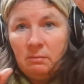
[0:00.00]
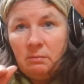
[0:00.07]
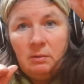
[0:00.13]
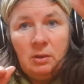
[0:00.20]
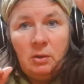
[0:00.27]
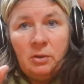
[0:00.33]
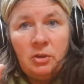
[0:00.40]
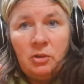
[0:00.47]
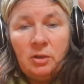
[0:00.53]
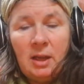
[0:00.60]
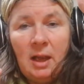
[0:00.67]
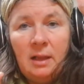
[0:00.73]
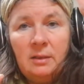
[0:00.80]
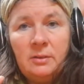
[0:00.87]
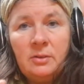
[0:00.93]
look at your
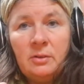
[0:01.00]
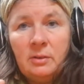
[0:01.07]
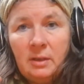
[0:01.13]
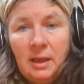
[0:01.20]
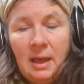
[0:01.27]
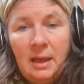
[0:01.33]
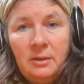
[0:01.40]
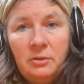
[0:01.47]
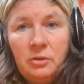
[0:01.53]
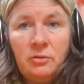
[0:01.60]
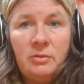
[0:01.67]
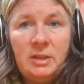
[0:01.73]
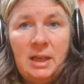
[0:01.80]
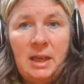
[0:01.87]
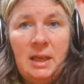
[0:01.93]
calendar, count your
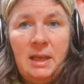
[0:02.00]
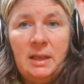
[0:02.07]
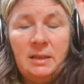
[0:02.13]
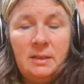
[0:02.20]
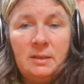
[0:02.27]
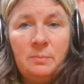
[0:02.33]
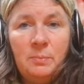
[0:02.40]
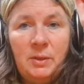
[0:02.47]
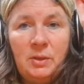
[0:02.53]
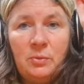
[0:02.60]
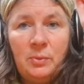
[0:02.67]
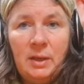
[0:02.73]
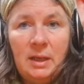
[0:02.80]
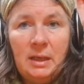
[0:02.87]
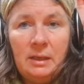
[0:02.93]
days
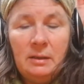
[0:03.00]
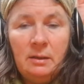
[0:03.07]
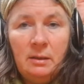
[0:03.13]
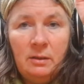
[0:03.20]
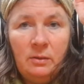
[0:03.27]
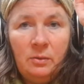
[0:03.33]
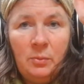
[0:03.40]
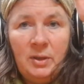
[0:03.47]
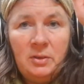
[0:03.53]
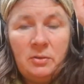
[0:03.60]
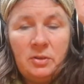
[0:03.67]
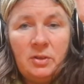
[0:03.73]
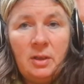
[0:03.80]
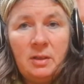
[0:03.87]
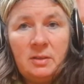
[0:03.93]
between the winter
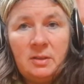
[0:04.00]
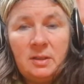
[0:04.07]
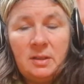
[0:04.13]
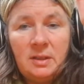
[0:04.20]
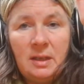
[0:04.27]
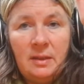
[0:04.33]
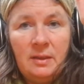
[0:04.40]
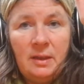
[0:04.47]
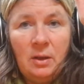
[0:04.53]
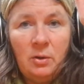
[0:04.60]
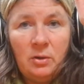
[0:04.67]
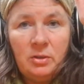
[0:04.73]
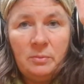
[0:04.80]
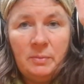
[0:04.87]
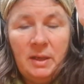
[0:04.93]
solstice and the
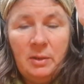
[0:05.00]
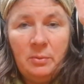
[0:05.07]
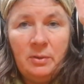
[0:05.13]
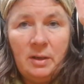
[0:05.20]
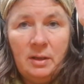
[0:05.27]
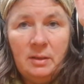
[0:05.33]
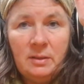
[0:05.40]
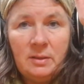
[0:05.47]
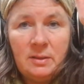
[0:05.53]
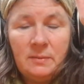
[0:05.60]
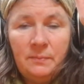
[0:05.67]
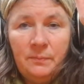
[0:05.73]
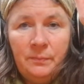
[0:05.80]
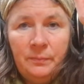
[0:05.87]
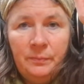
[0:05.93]
autumn equinox,
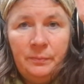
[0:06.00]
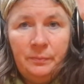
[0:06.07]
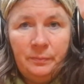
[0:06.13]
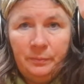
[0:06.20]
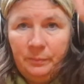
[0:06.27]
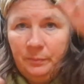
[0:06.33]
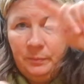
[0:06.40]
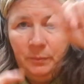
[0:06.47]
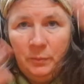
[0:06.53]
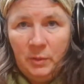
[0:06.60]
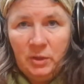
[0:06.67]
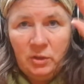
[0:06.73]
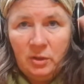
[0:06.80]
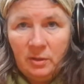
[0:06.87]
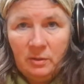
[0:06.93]

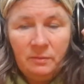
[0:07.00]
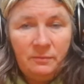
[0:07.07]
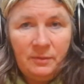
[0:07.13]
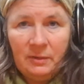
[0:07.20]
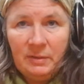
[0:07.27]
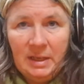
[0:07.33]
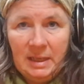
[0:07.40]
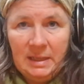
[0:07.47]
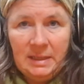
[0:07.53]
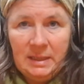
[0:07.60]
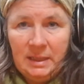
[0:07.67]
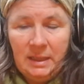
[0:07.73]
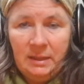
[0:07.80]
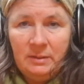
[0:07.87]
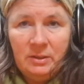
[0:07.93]
which are very
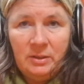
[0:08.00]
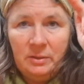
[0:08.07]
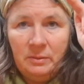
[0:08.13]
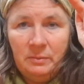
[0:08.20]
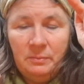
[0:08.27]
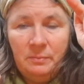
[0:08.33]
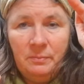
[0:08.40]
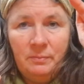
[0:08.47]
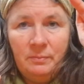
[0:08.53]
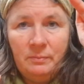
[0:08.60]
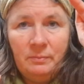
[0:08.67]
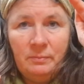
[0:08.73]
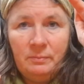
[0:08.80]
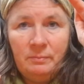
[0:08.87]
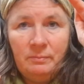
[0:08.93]
easy to
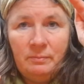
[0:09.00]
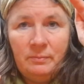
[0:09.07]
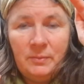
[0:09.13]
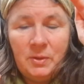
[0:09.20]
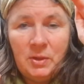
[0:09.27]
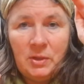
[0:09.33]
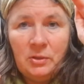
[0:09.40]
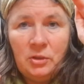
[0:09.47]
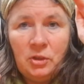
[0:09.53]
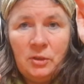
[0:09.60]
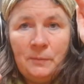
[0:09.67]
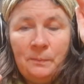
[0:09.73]
search.